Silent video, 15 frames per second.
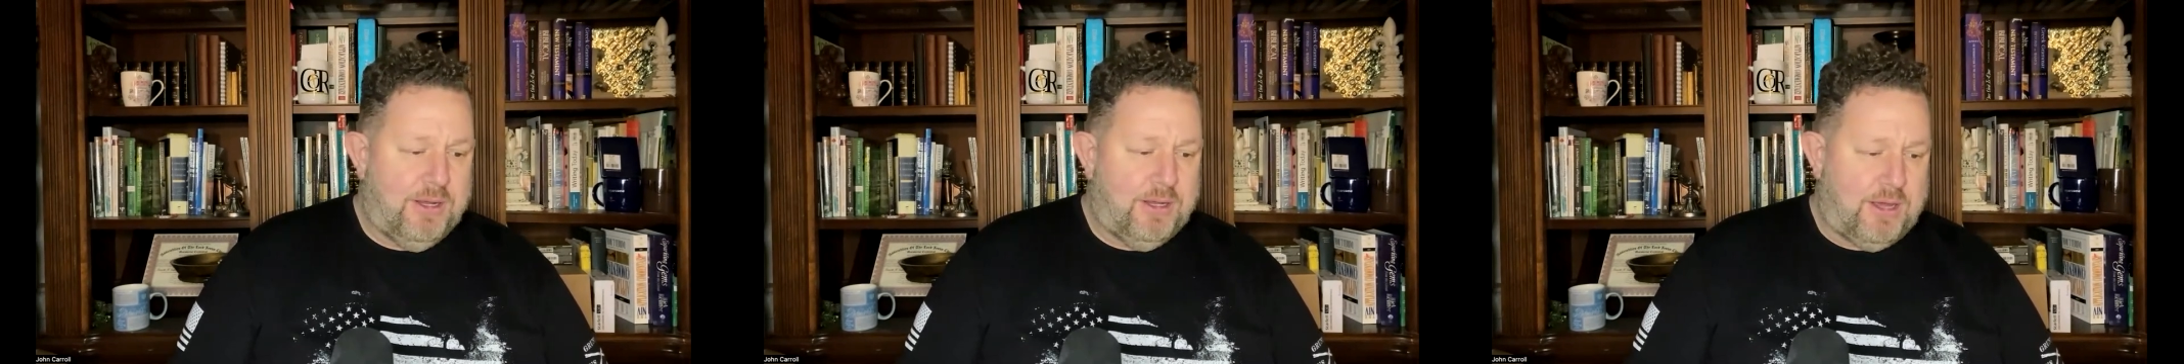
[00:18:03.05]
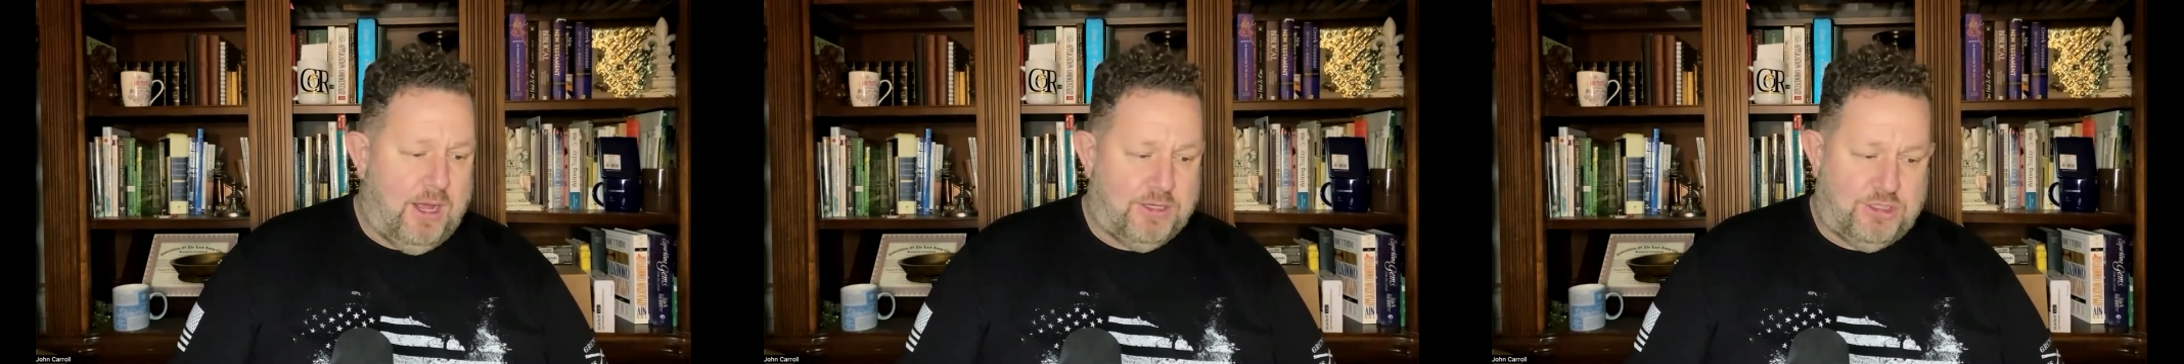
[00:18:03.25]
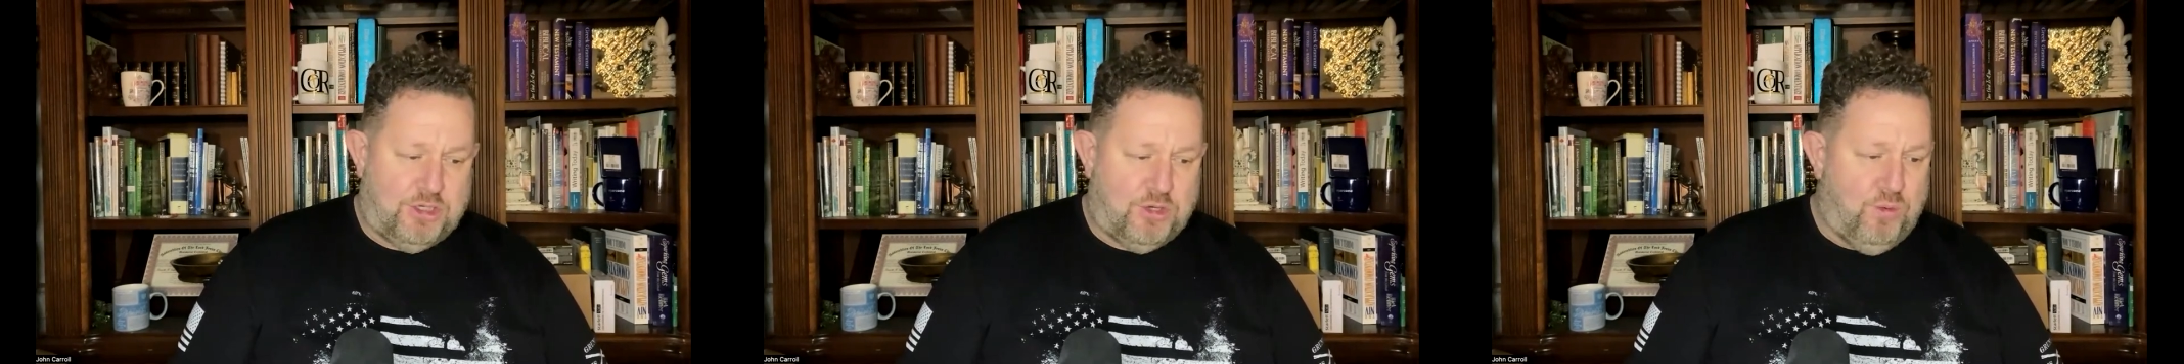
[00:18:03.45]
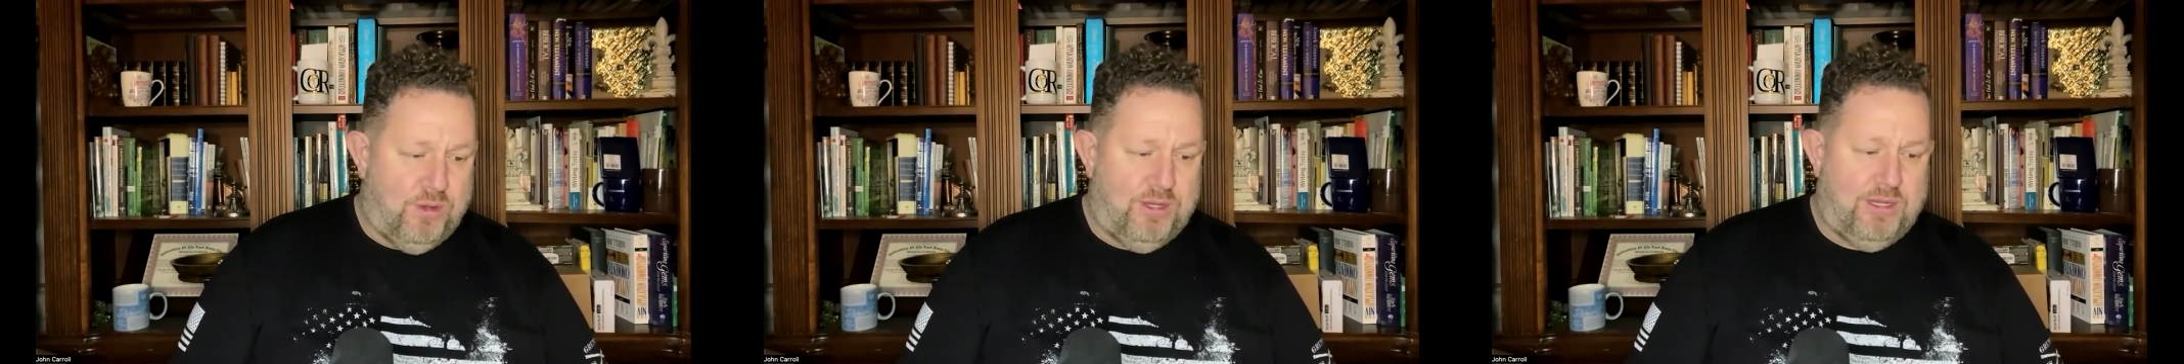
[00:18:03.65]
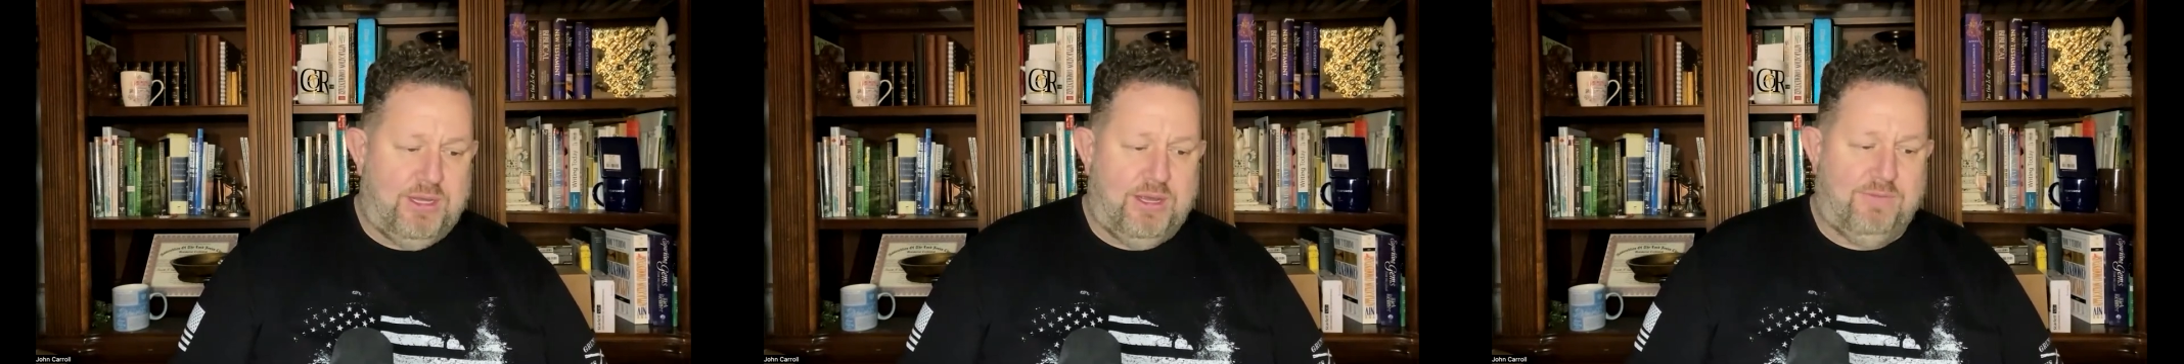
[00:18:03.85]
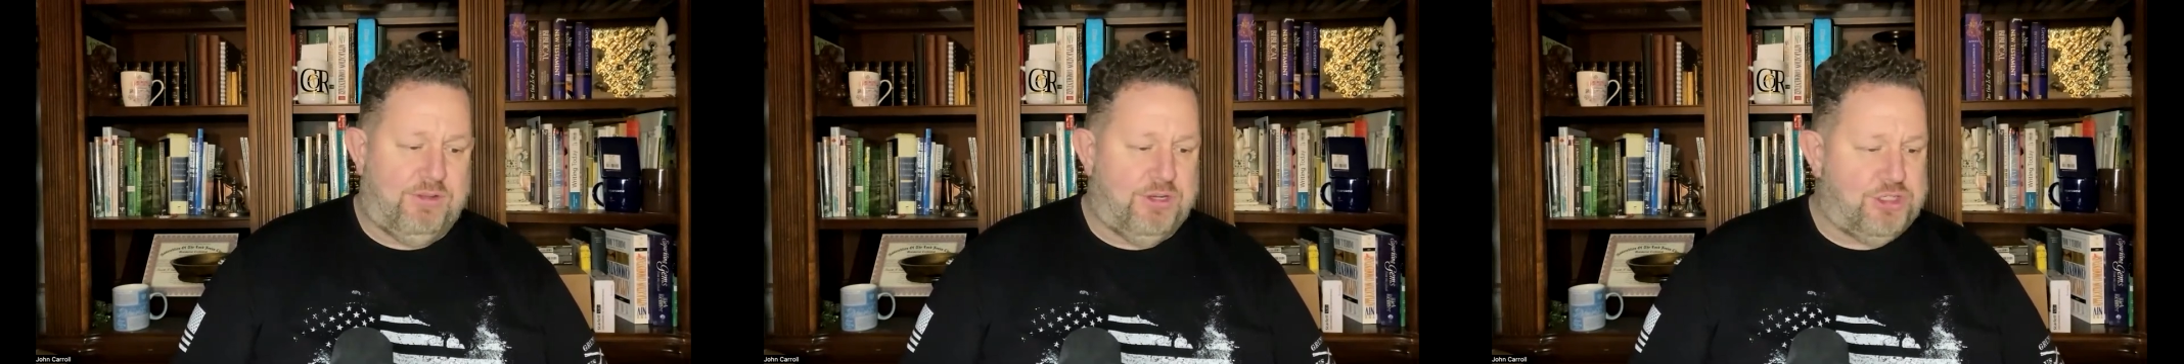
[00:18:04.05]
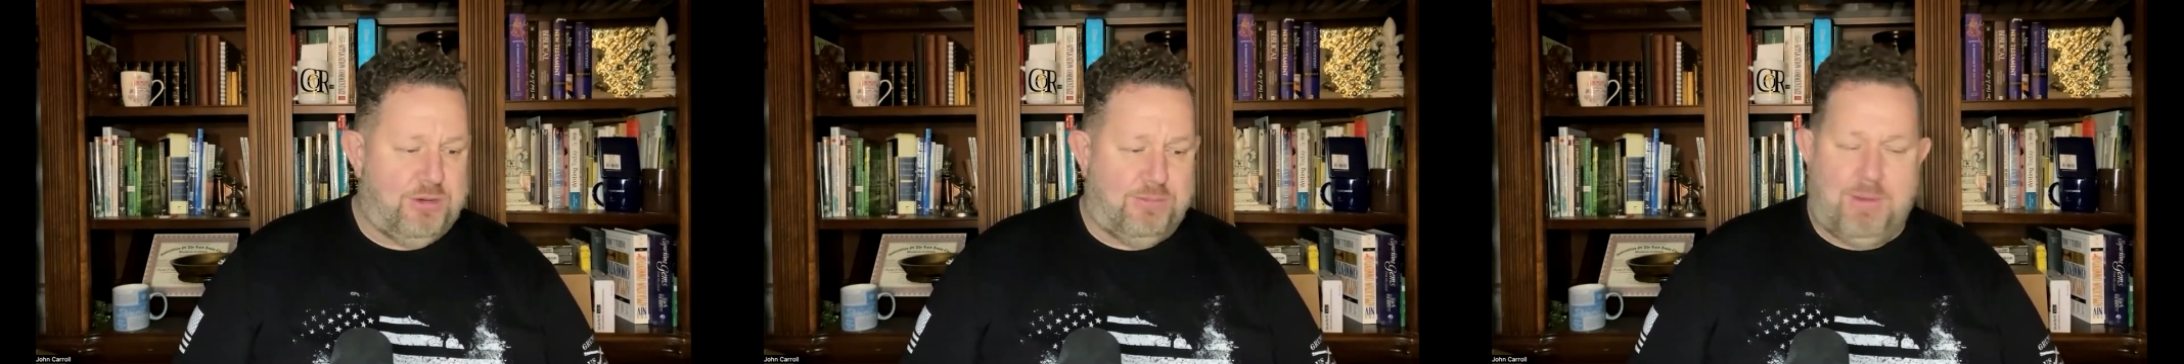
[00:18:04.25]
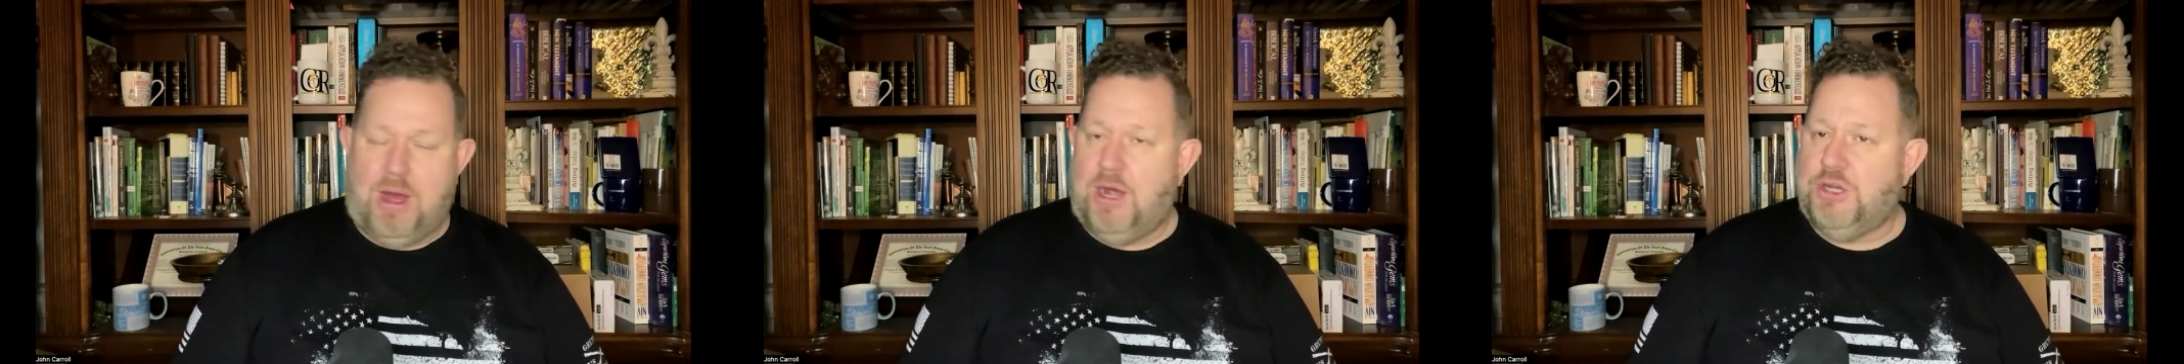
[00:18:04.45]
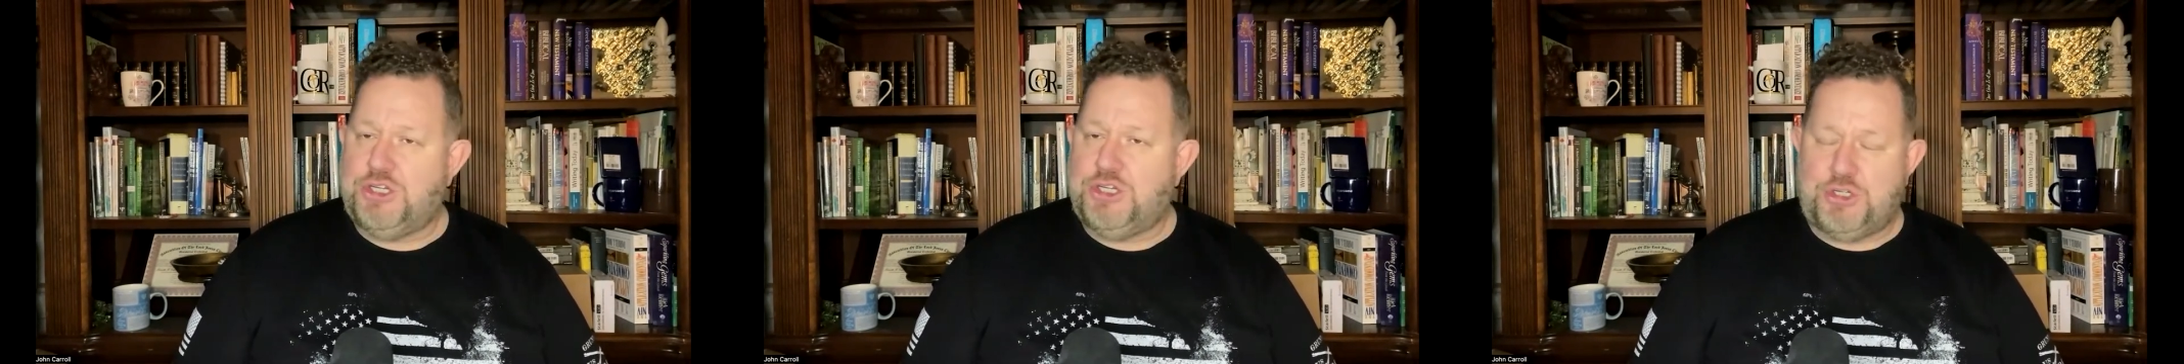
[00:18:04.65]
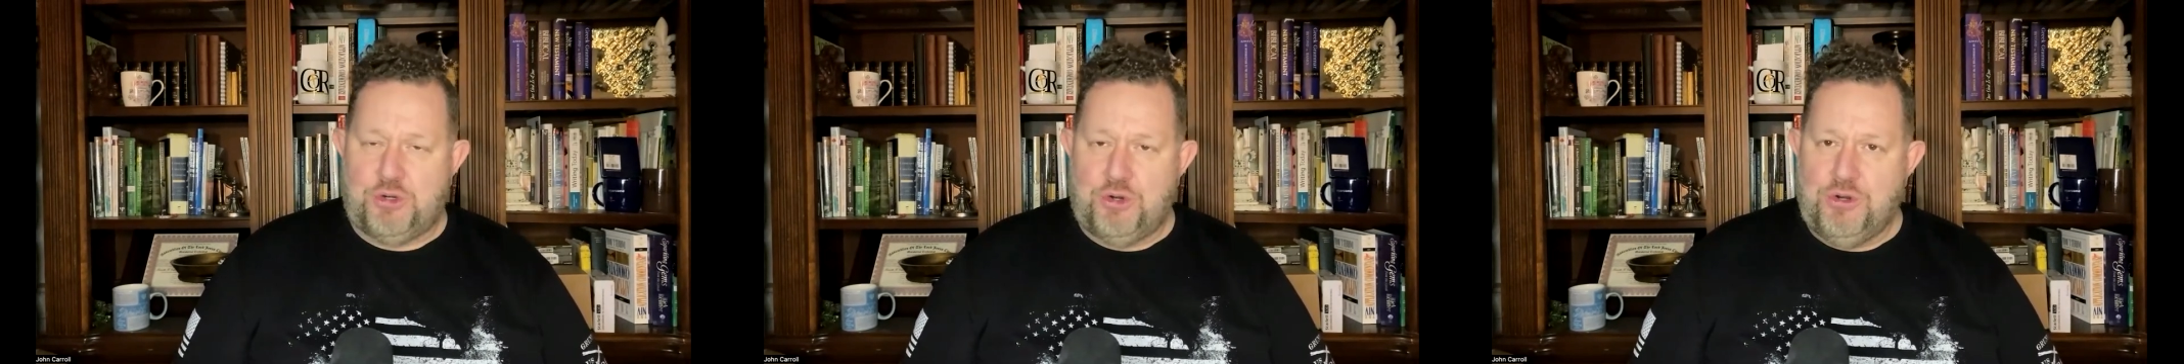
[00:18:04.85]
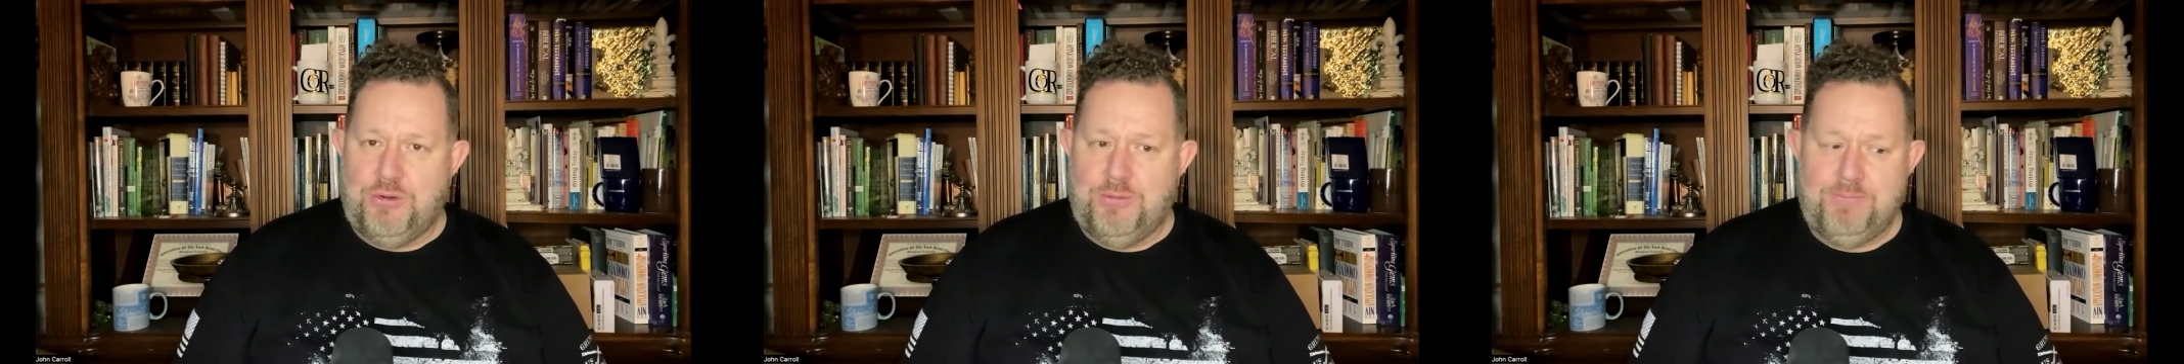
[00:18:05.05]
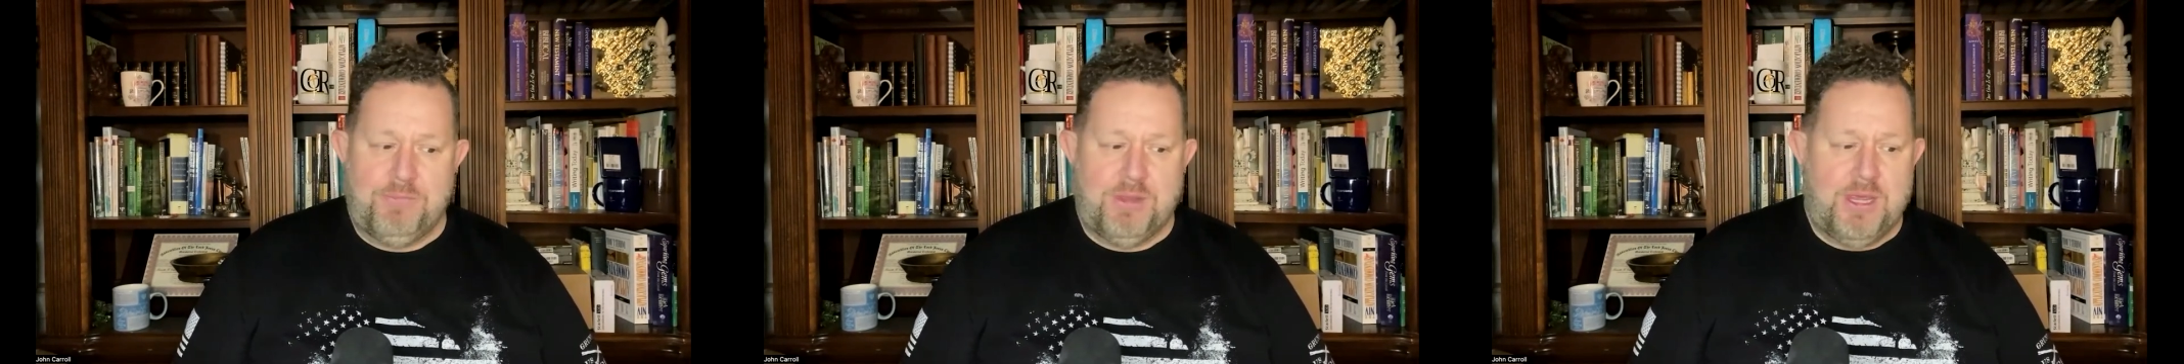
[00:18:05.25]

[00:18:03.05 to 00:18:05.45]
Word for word: Consequently, if the Shema is true,